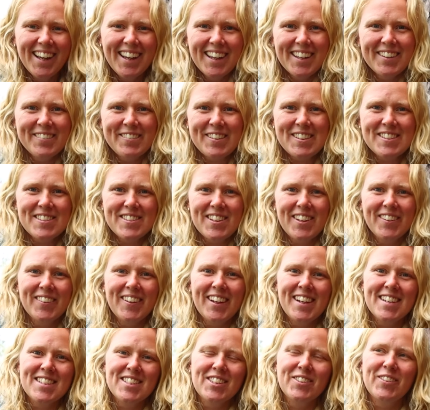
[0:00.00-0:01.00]
It feels so
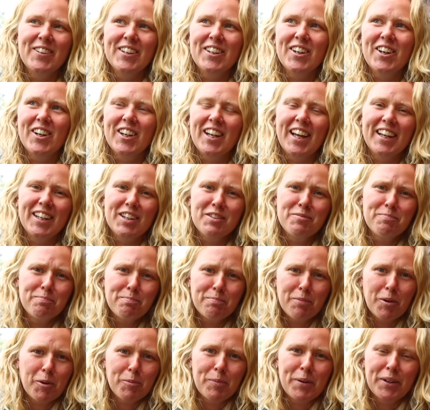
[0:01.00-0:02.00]
nice that we got like a
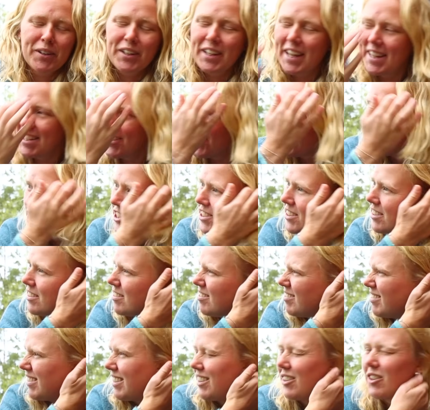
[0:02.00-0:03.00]
proper kitchen.
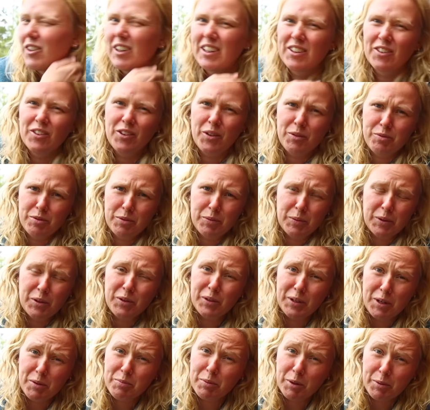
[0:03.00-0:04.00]
Oh, I don't know if I would
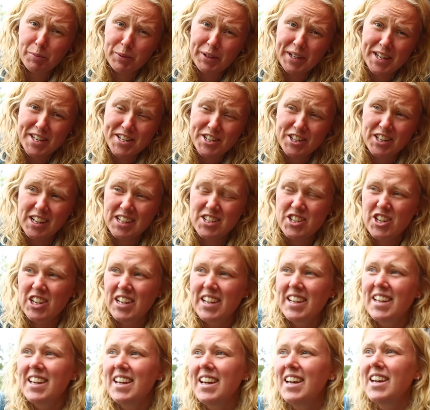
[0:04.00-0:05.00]
call it a proper kitchen
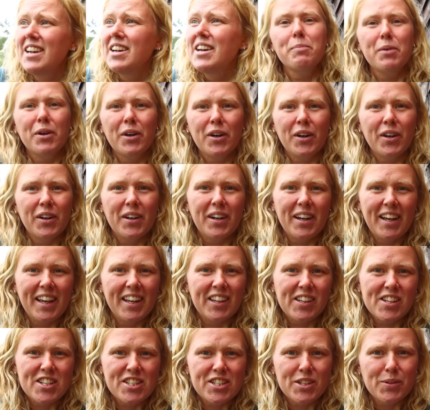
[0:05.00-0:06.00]
actually, but
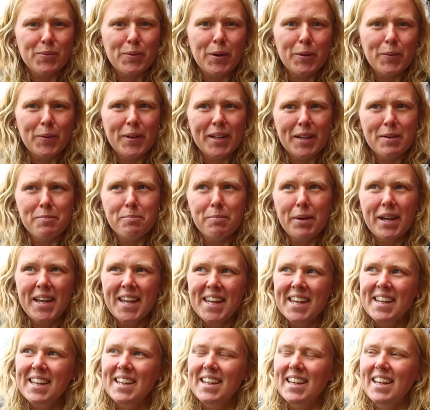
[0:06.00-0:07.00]
a kitchen where we can
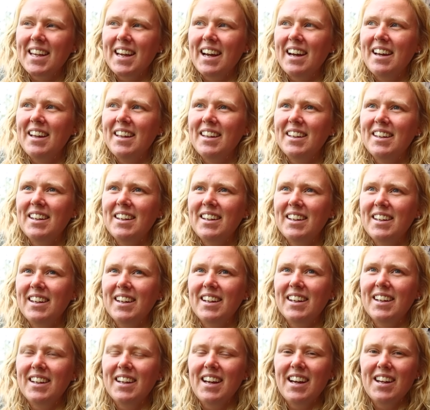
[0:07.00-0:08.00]
bake and
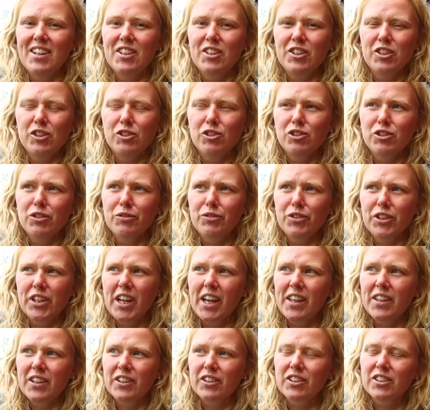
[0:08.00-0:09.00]
do stuff
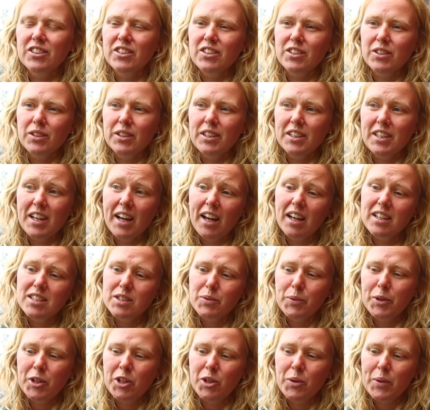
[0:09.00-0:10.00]
together. Because
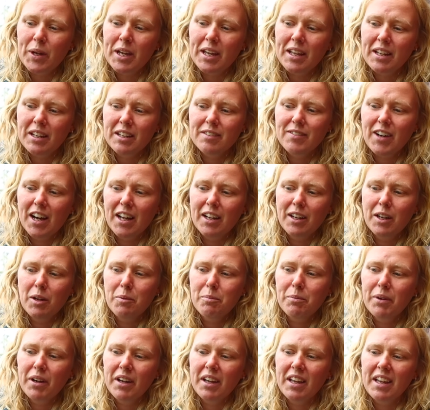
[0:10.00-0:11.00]
yes, we do it in the van,
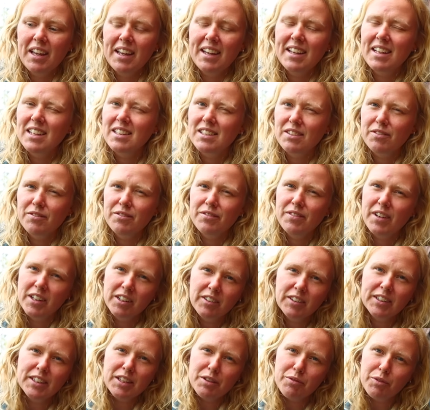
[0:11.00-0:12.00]
but it is
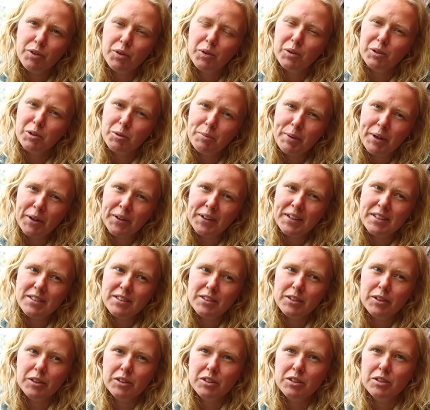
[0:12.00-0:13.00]
very difficult to be
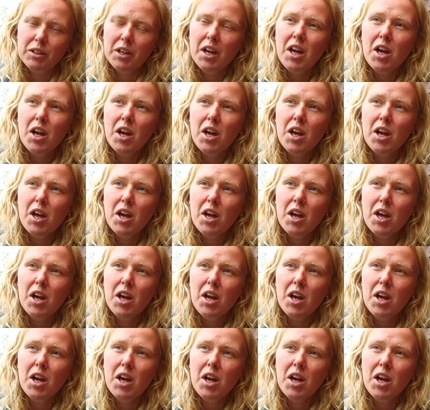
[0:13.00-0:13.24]
honest, because